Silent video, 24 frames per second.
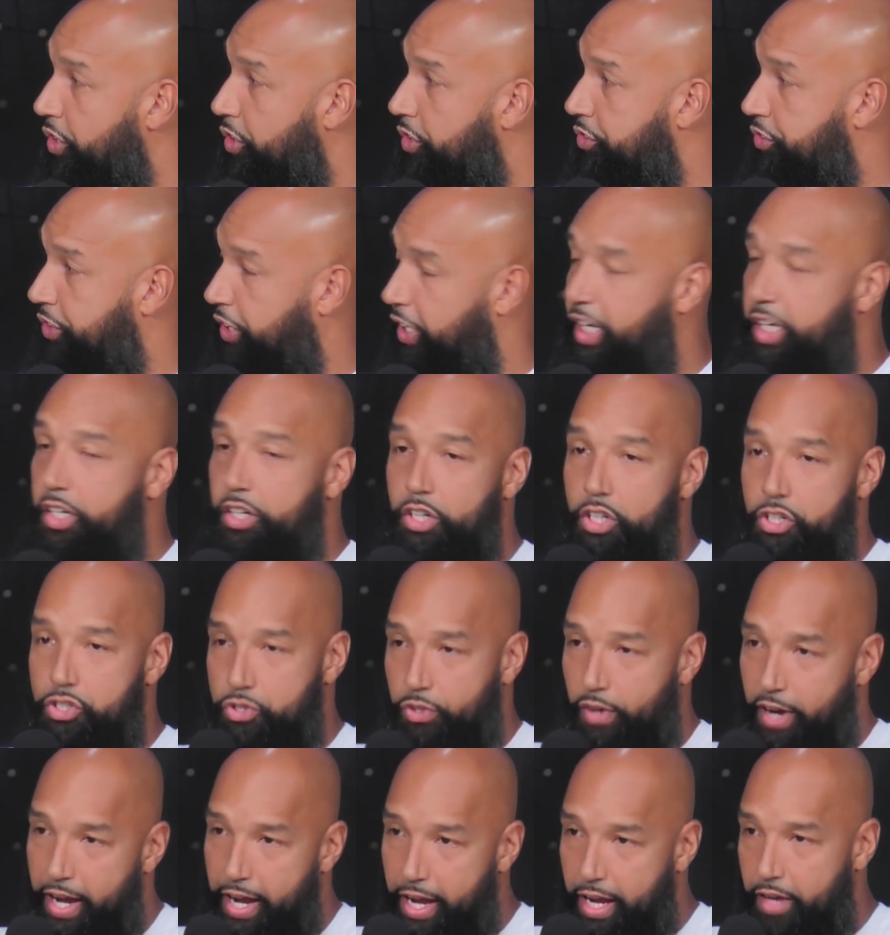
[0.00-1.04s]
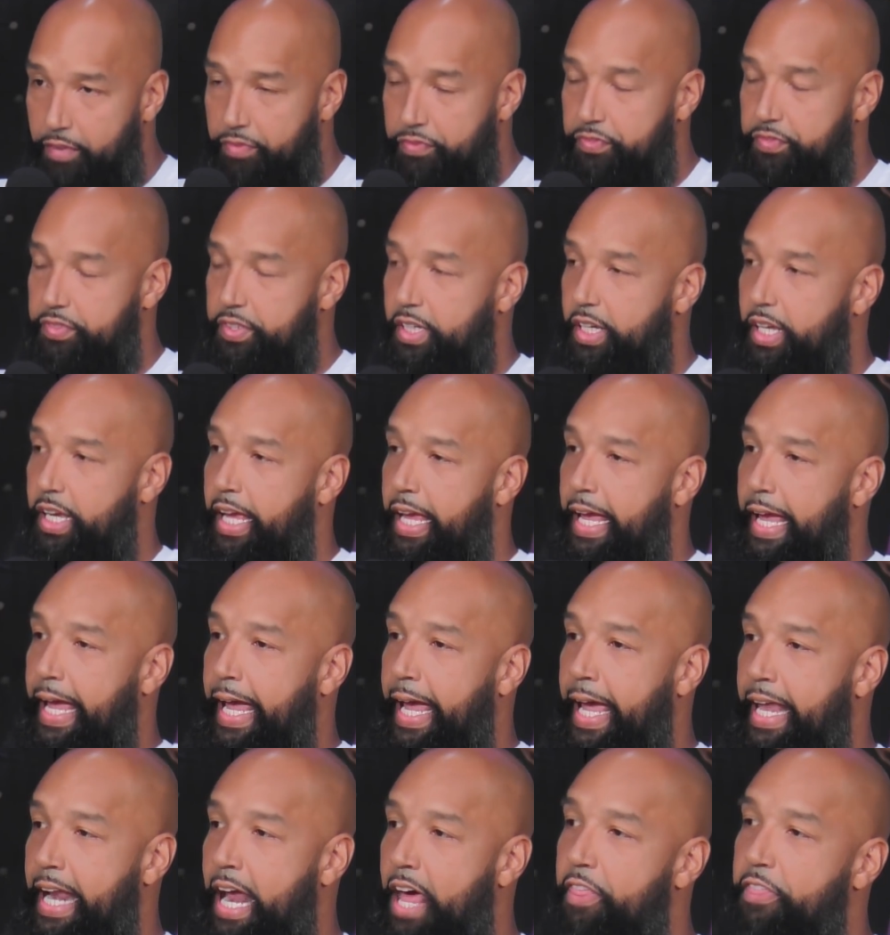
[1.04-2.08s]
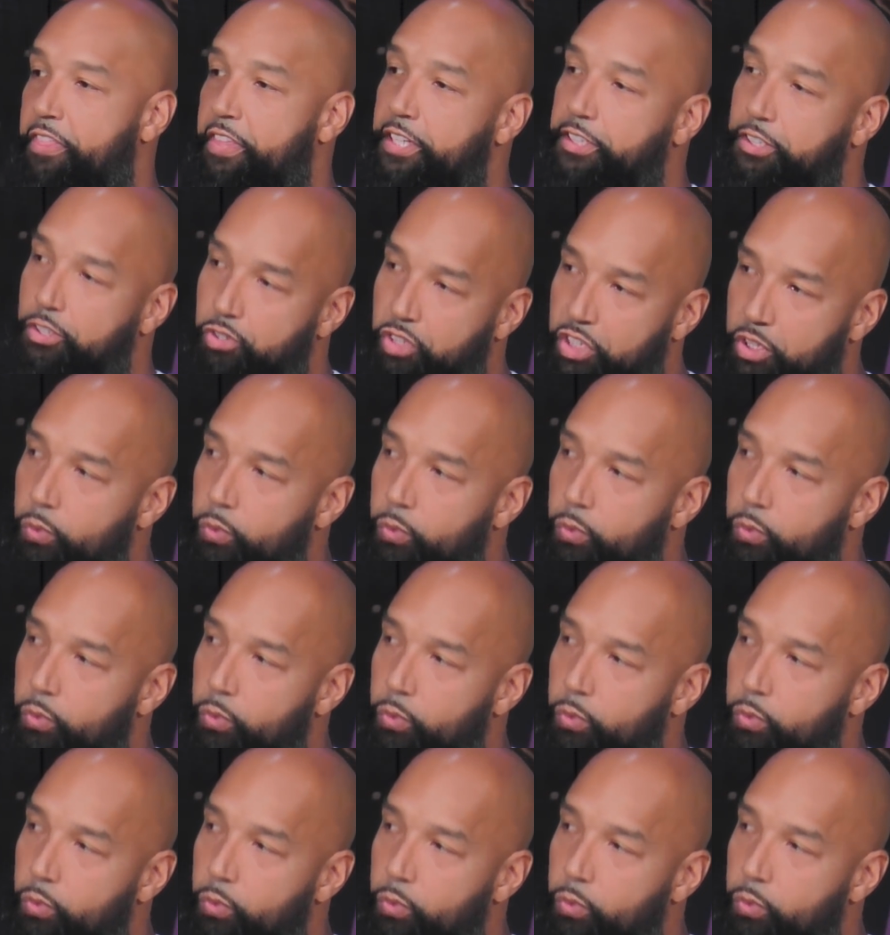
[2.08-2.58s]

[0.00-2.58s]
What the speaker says: to enter the draft, and I think you need